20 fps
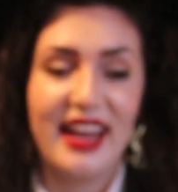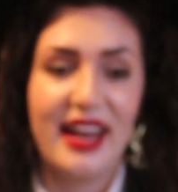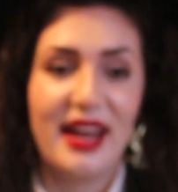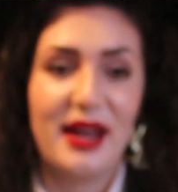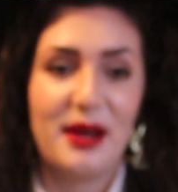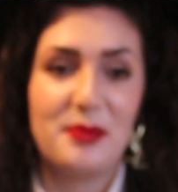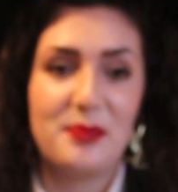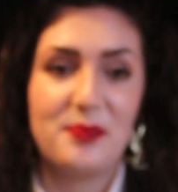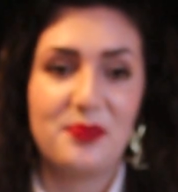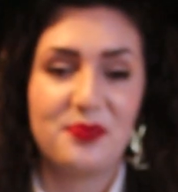
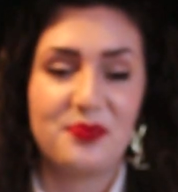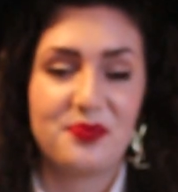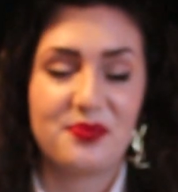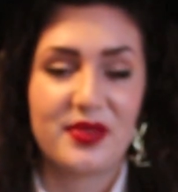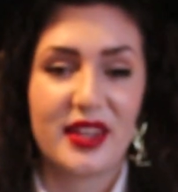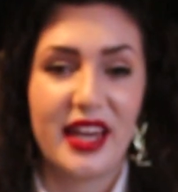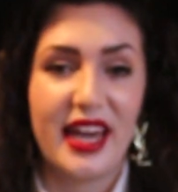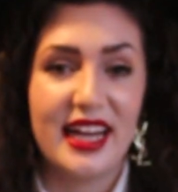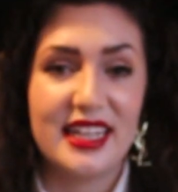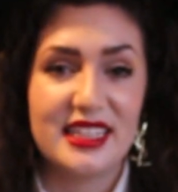I
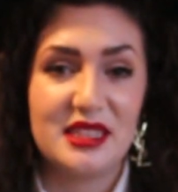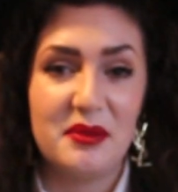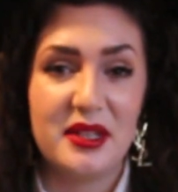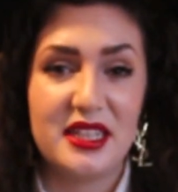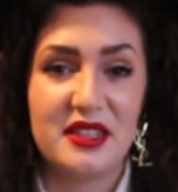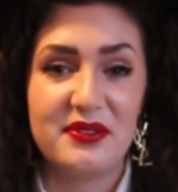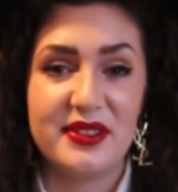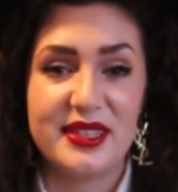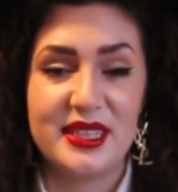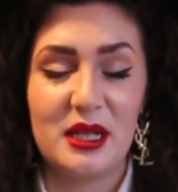actually
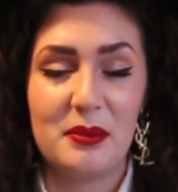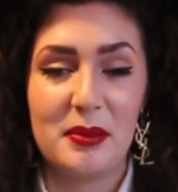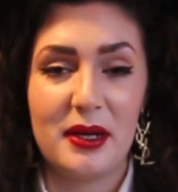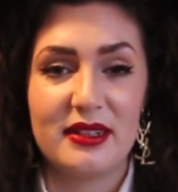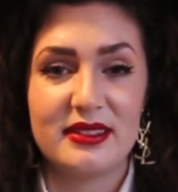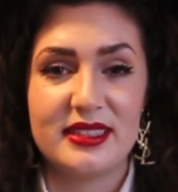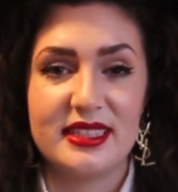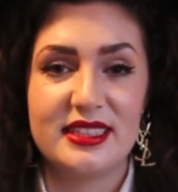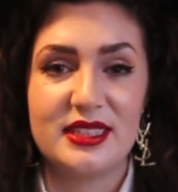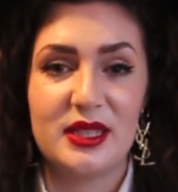made a video
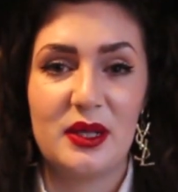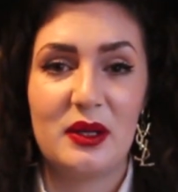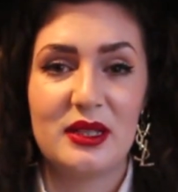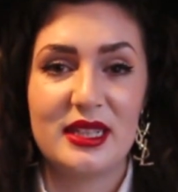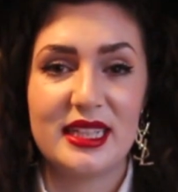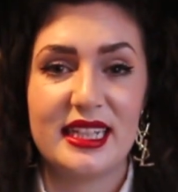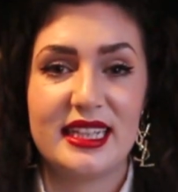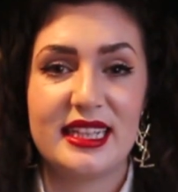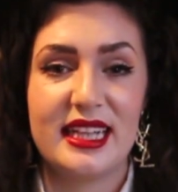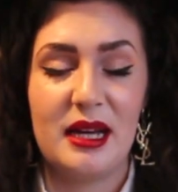about it, so I'll
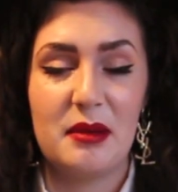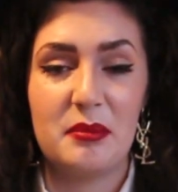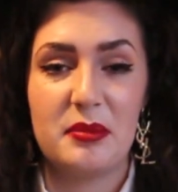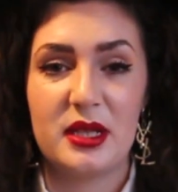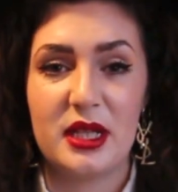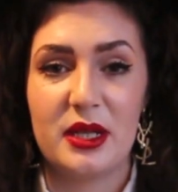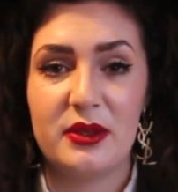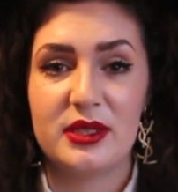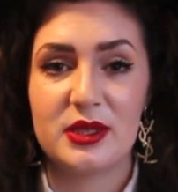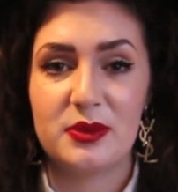link that
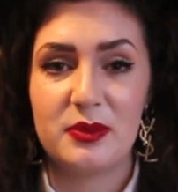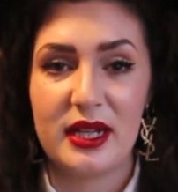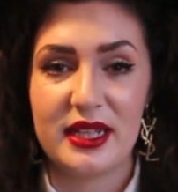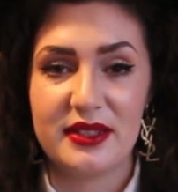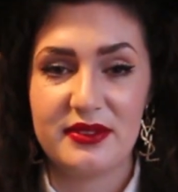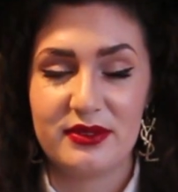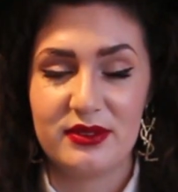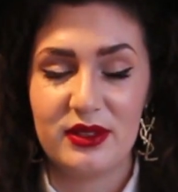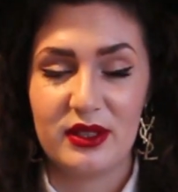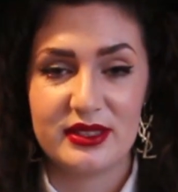below as well
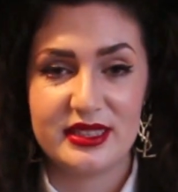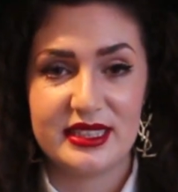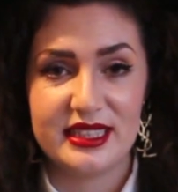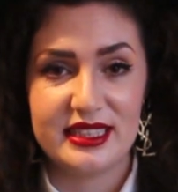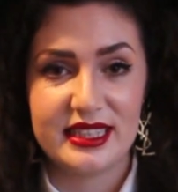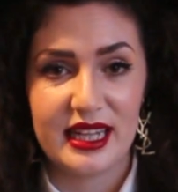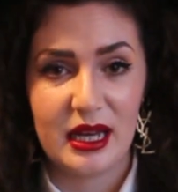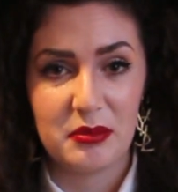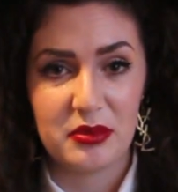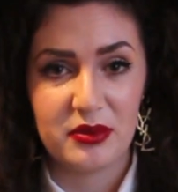if you've not
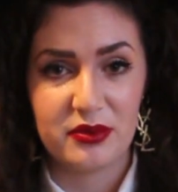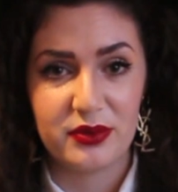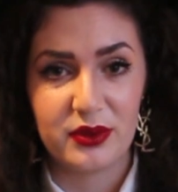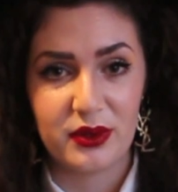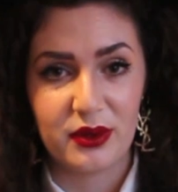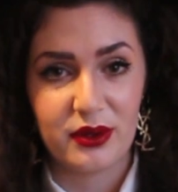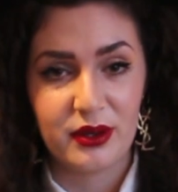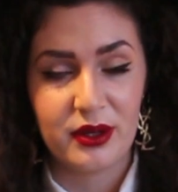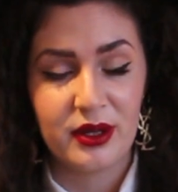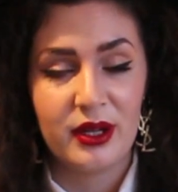seen that
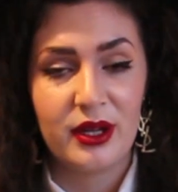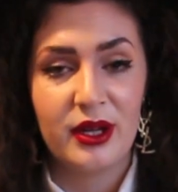before.